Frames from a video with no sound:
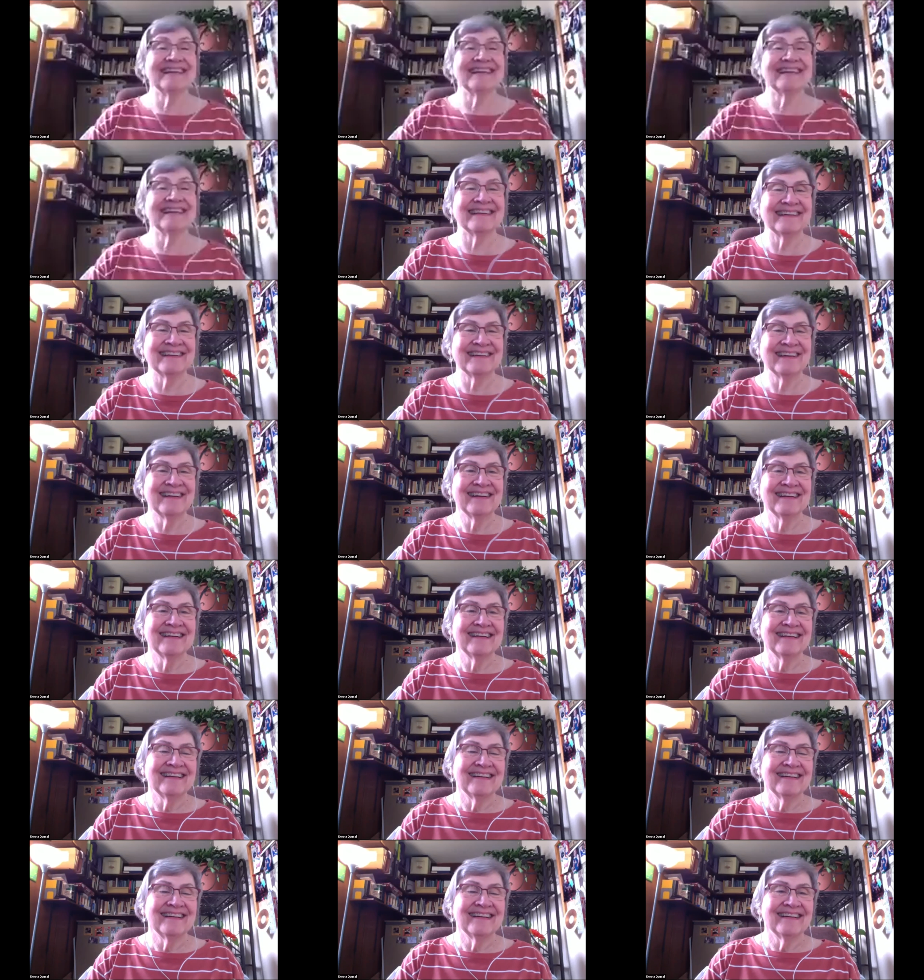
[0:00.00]

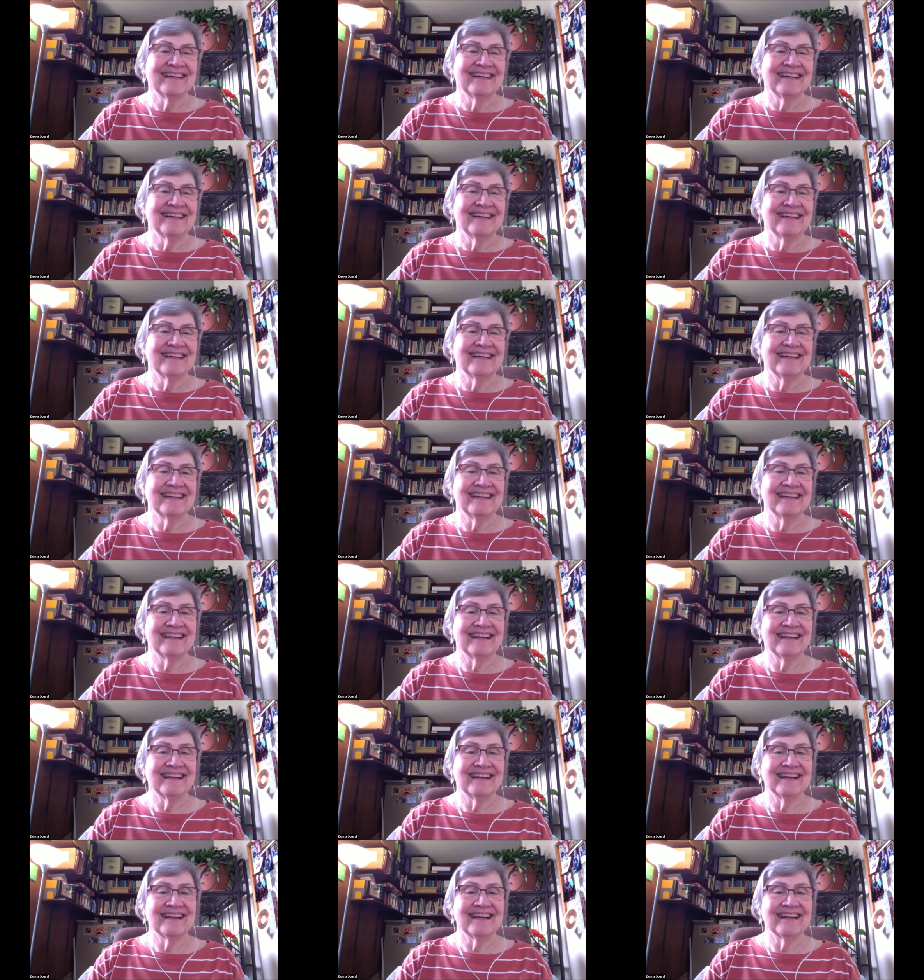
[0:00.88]

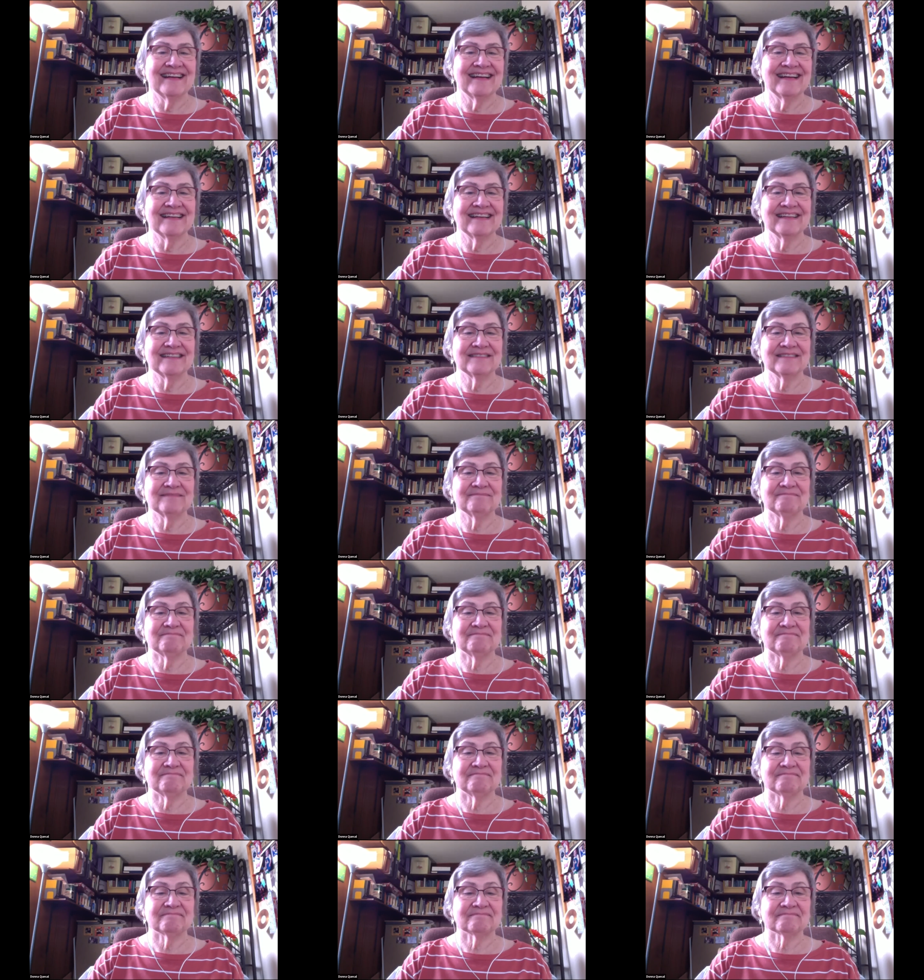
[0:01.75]

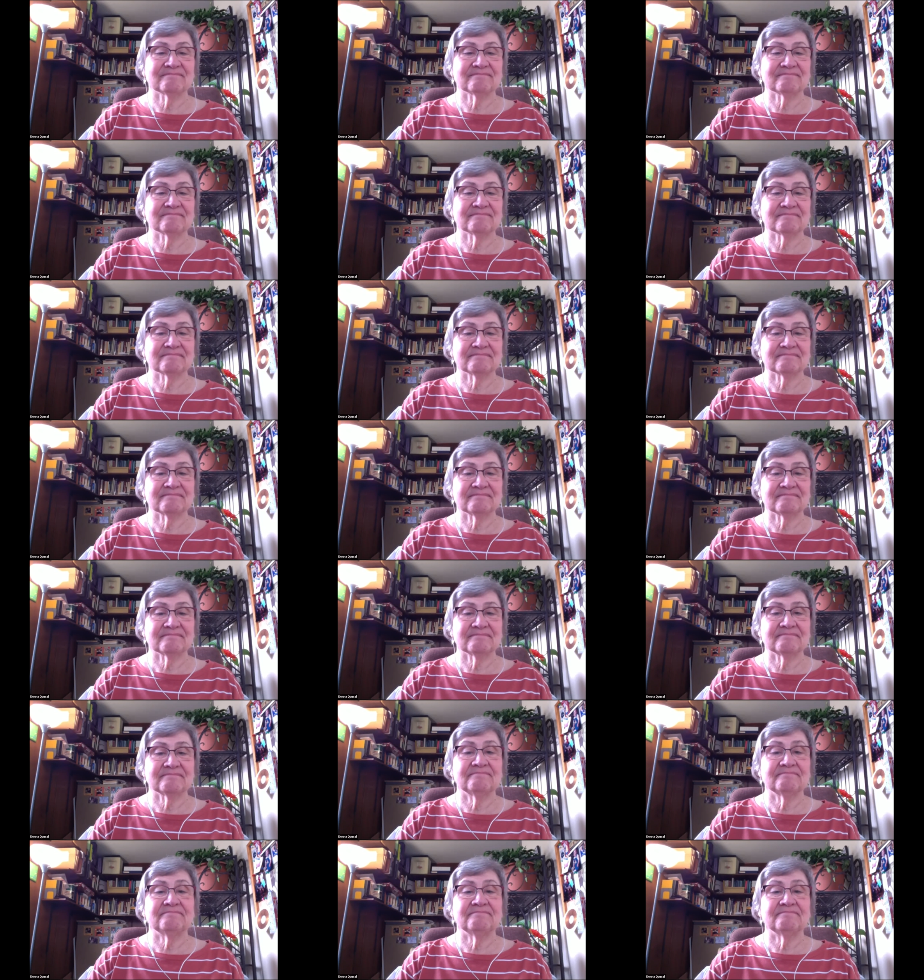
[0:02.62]

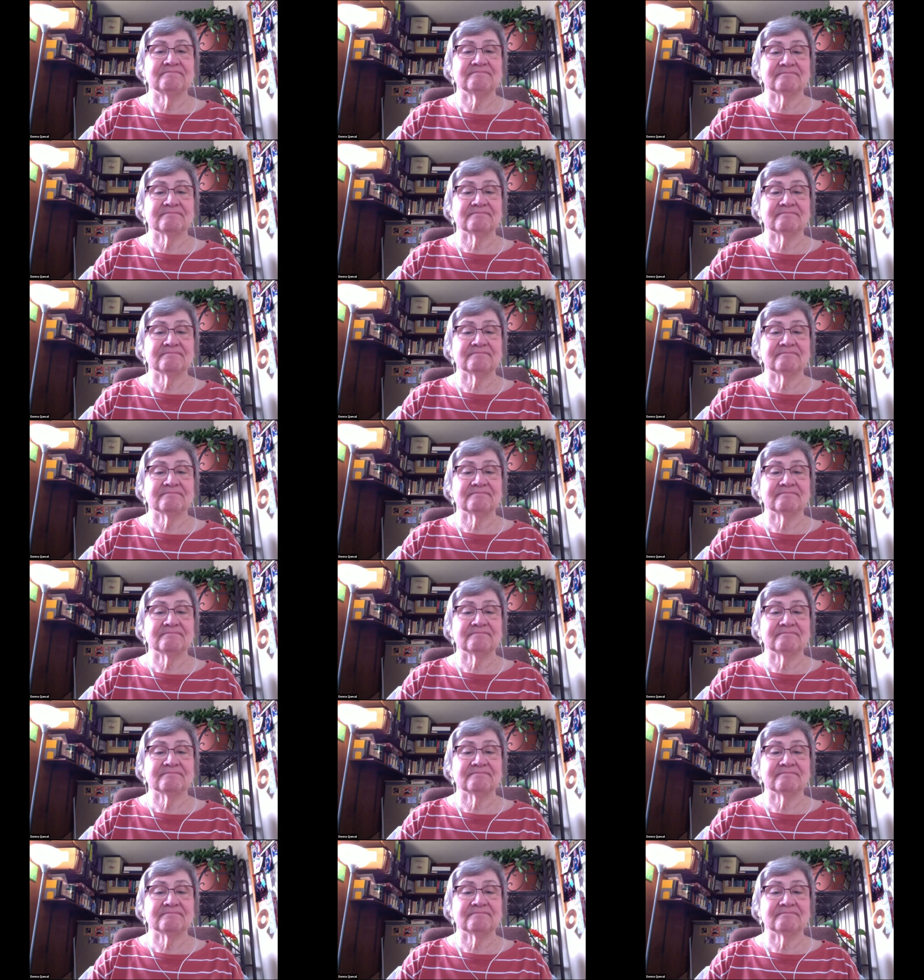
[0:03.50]
(no one is talking)